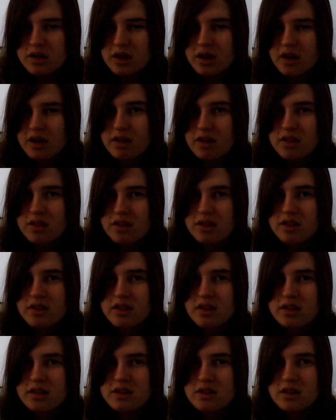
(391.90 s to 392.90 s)
Yeah, I think
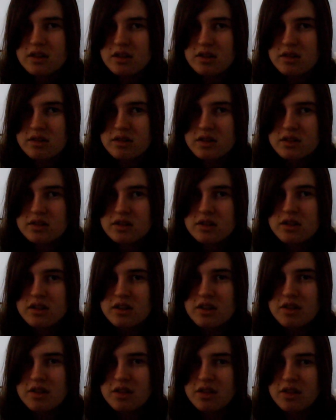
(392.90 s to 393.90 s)
that's it. That's all
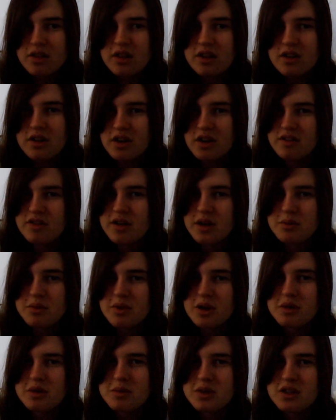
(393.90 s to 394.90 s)
I can think of.
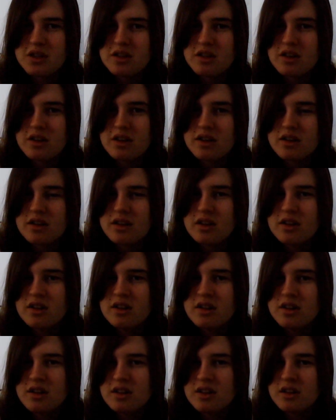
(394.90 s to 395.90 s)
I mean,
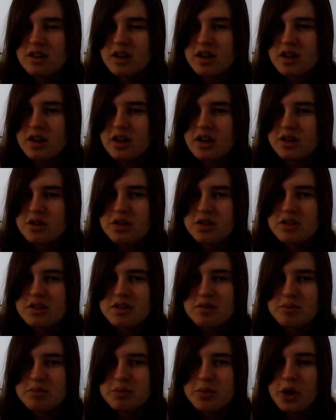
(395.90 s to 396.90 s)
I
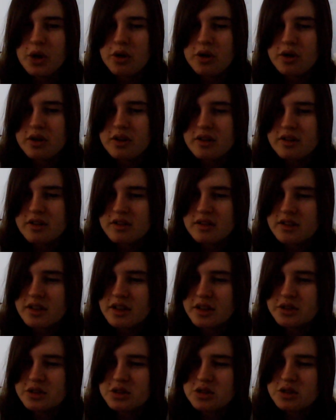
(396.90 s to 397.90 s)
could put
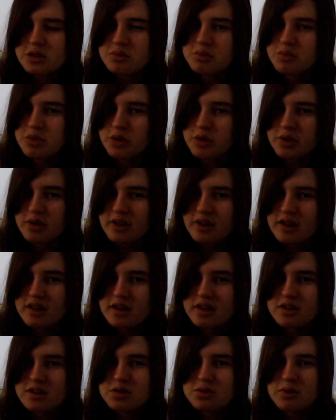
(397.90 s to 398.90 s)
links to more
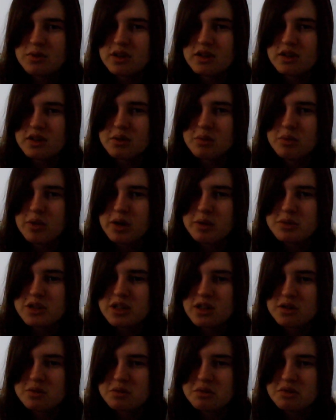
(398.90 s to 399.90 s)
like Israeli
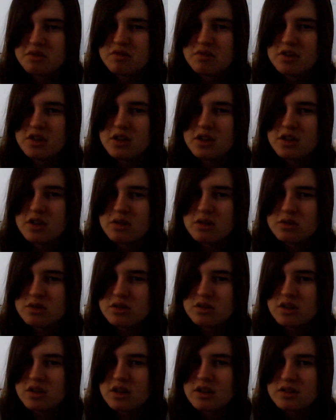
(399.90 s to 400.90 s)
websites with videos
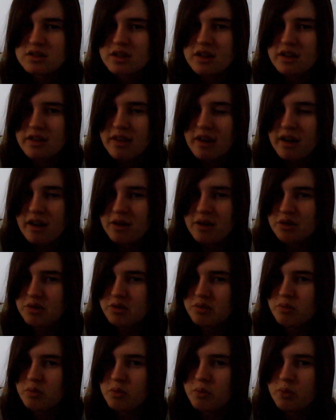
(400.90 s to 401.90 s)
and things like that, or
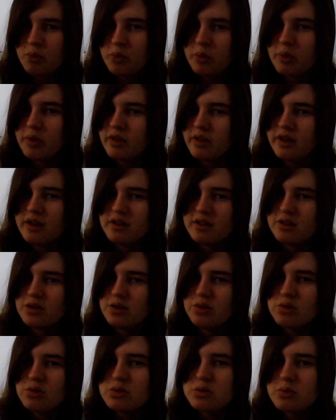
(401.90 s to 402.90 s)
put like
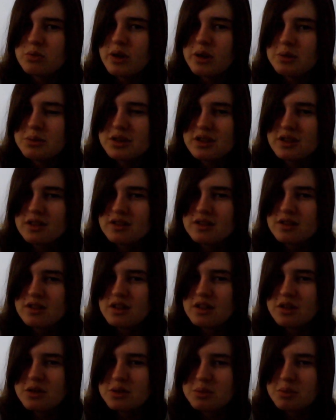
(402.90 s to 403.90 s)
news websites
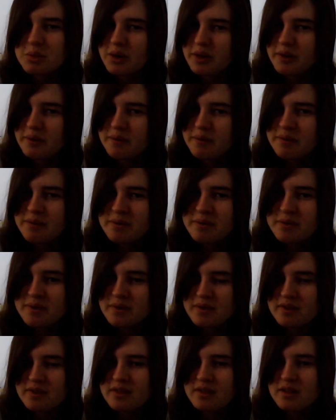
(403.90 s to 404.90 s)
and things, but
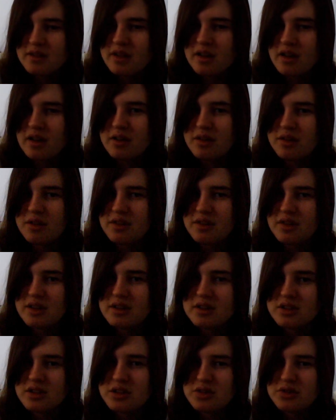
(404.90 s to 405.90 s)
I think
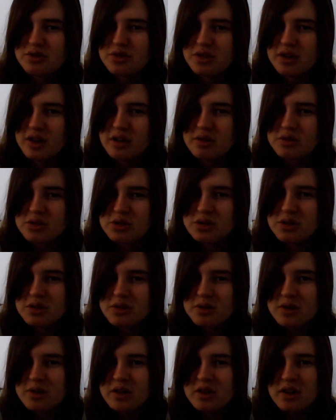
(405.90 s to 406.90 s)
that's enough for now.
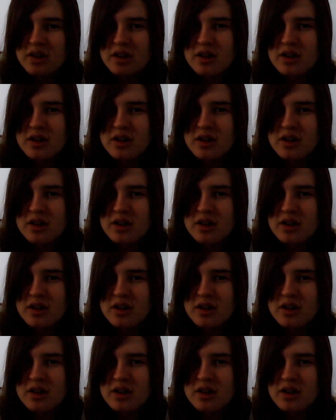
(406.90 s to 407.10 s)
So